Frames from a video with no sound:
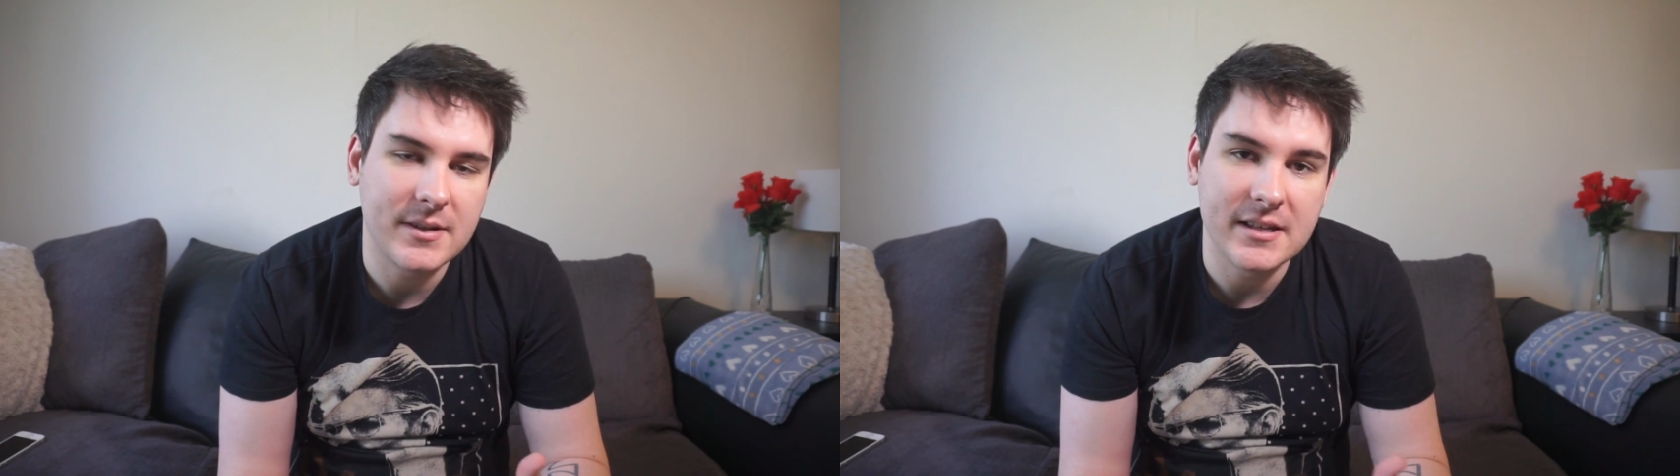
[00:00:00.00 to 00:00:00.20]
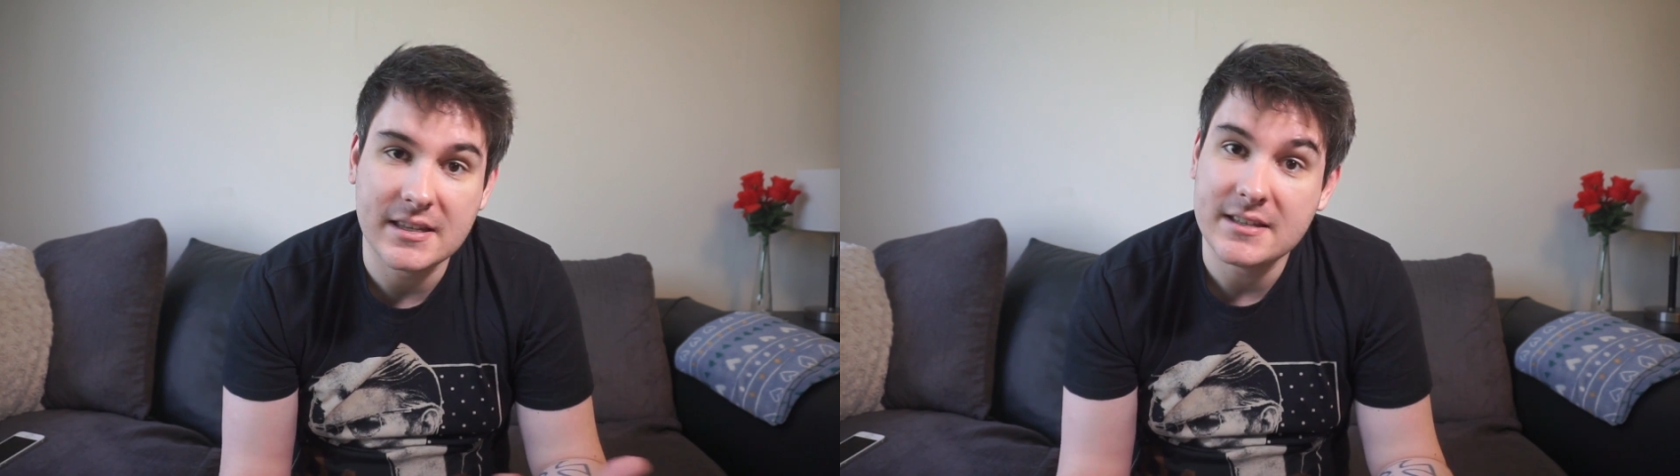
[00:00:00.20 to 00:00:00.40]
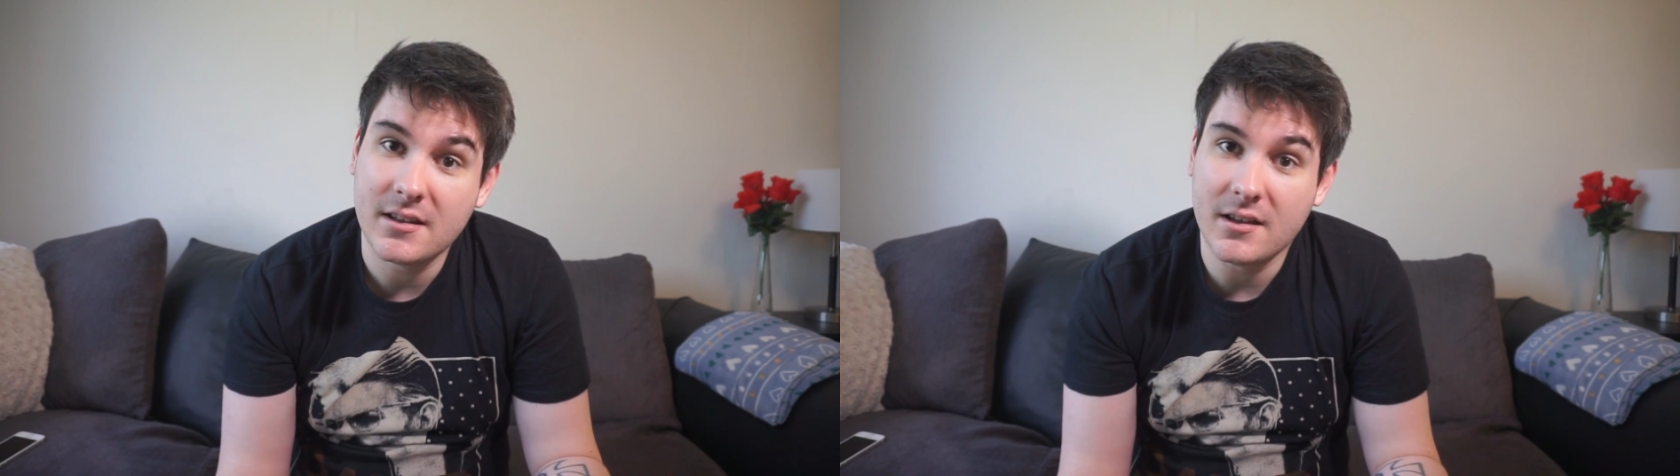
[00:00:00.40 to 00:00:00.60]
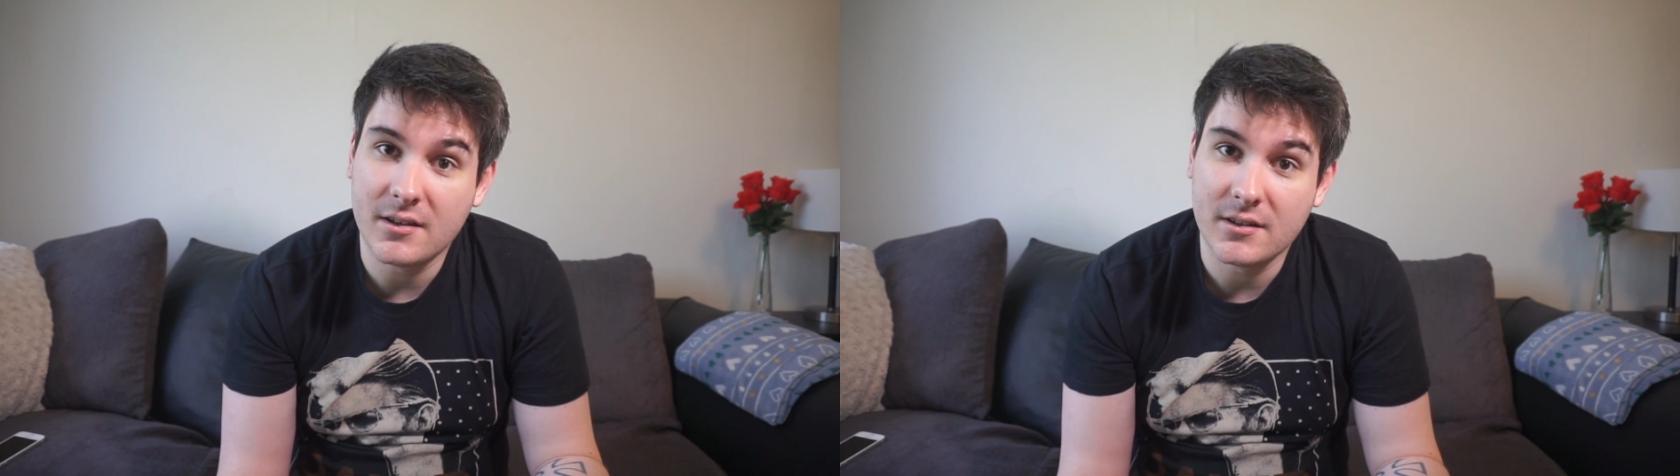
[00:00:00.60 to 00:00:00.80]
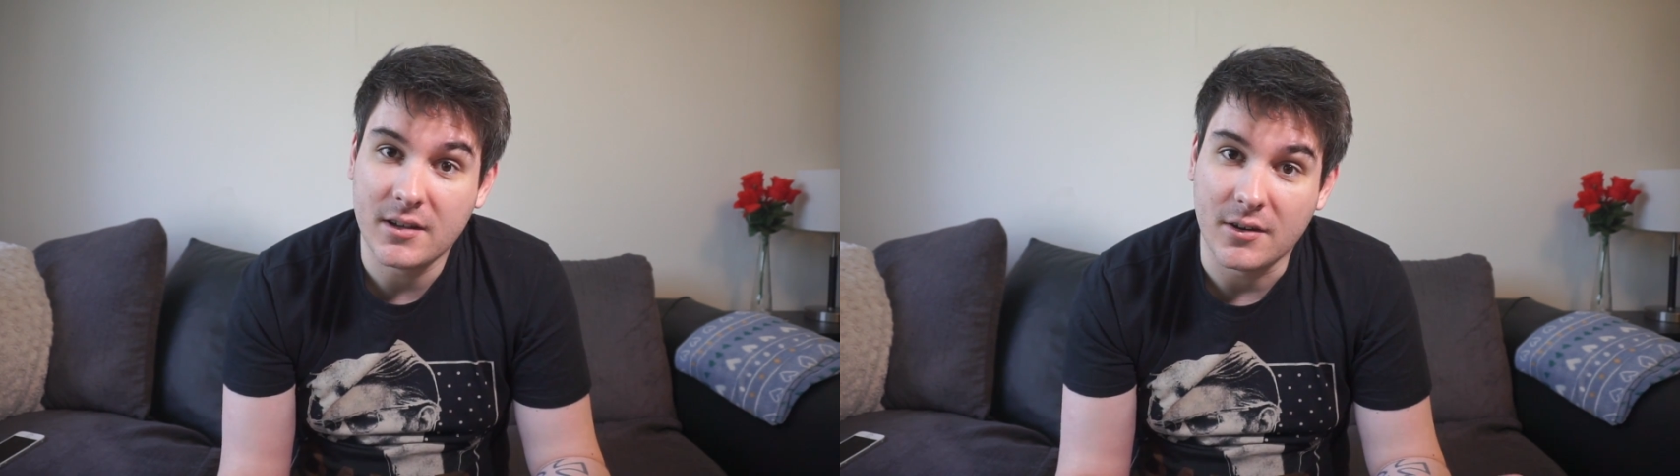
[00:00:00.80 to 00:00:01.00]
because these
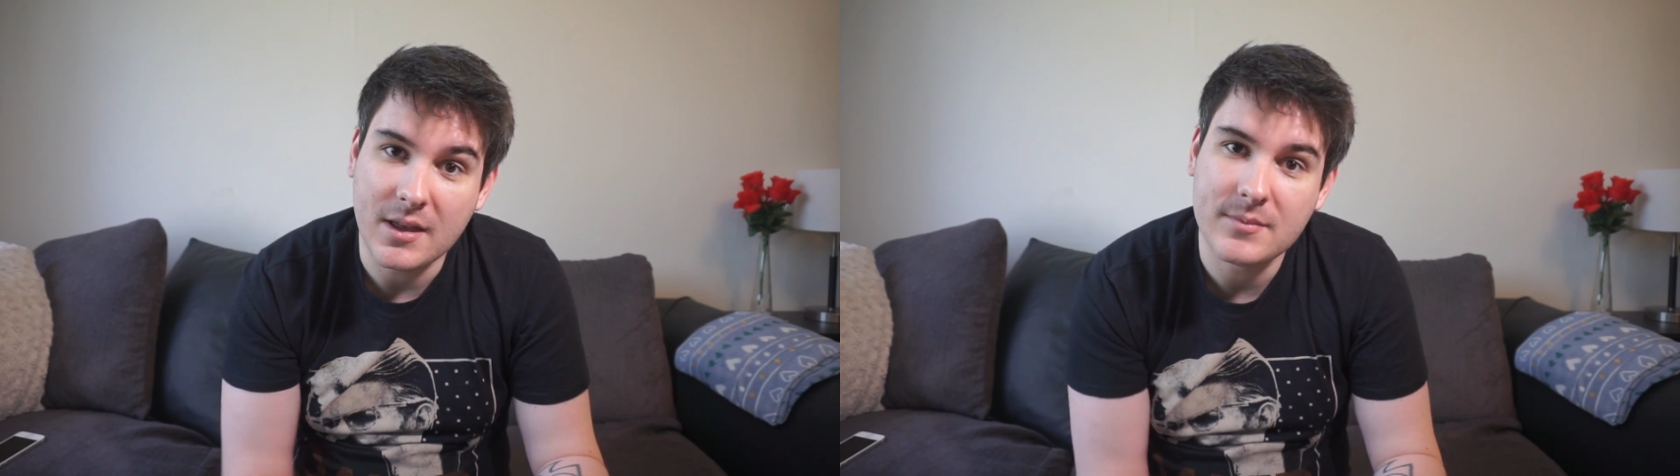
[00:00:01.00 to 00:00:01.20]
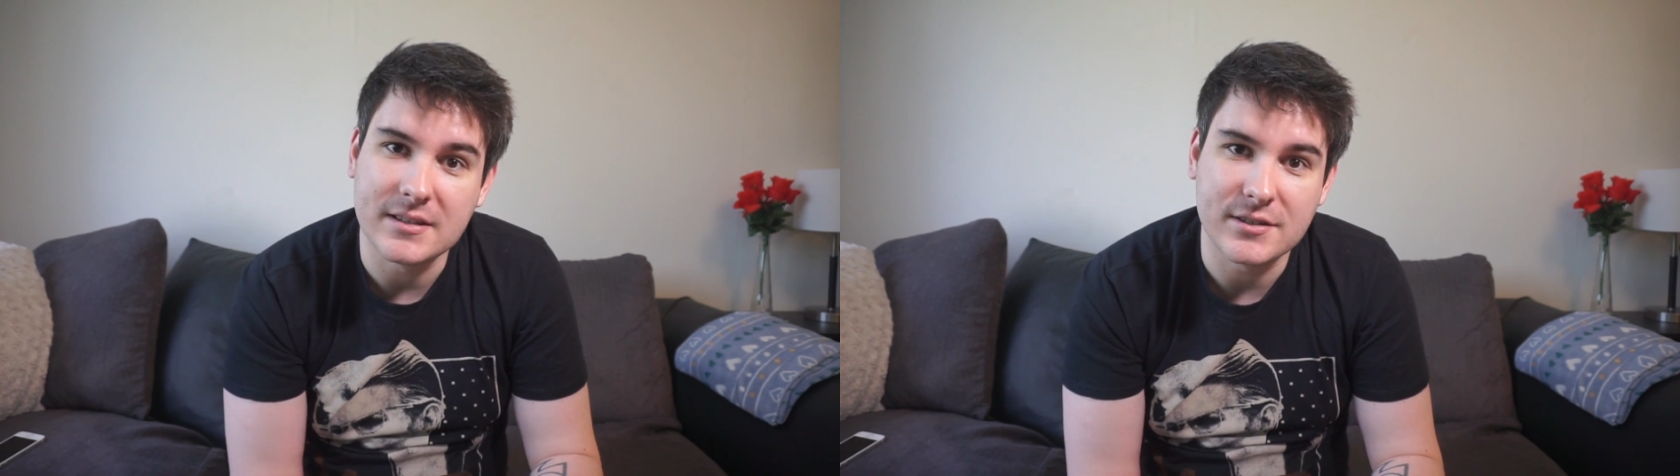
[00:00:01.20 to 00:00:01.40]
are kept in